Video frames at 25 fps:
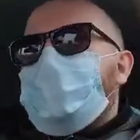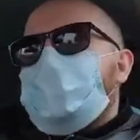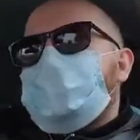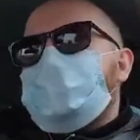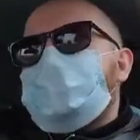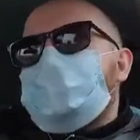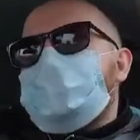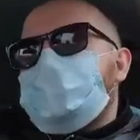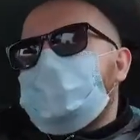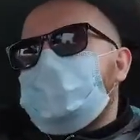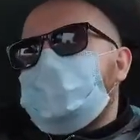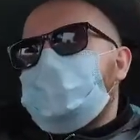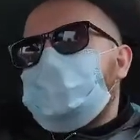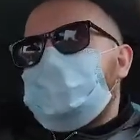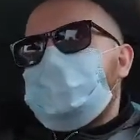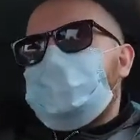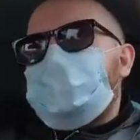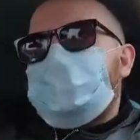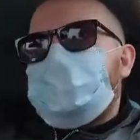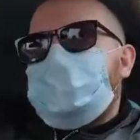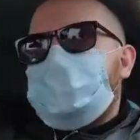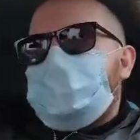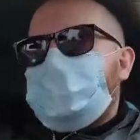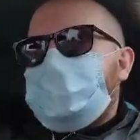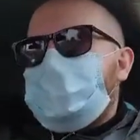of this
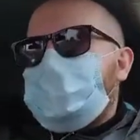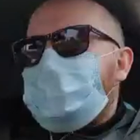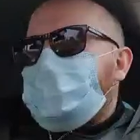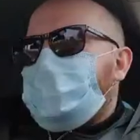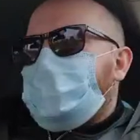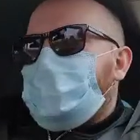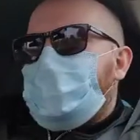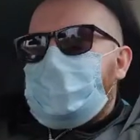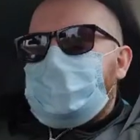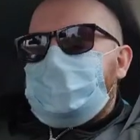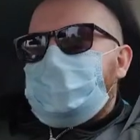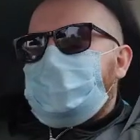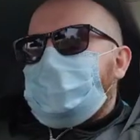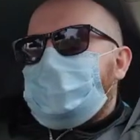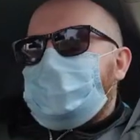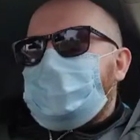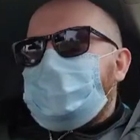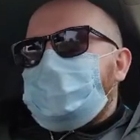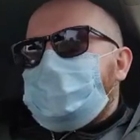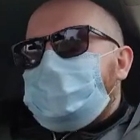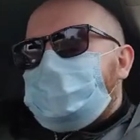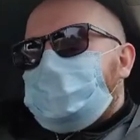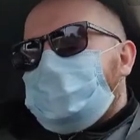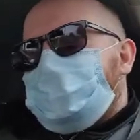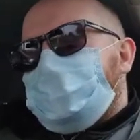lightly.
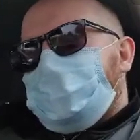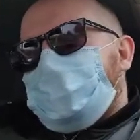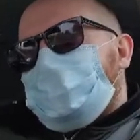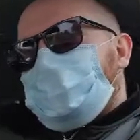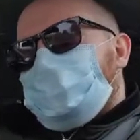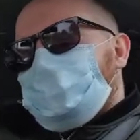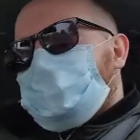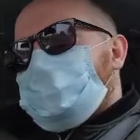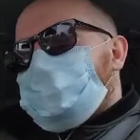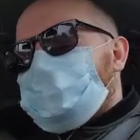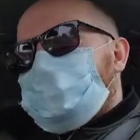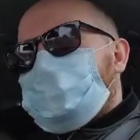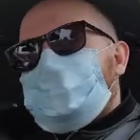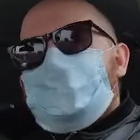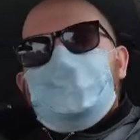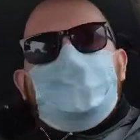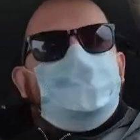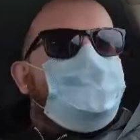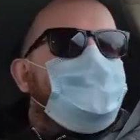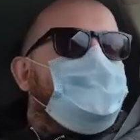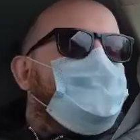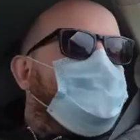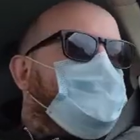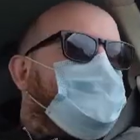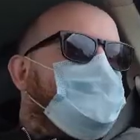You know, that
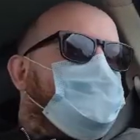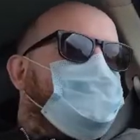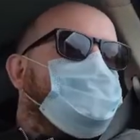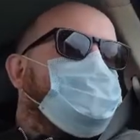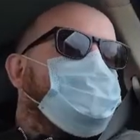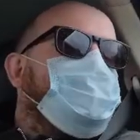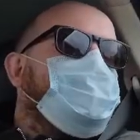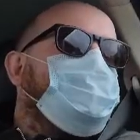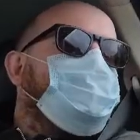there's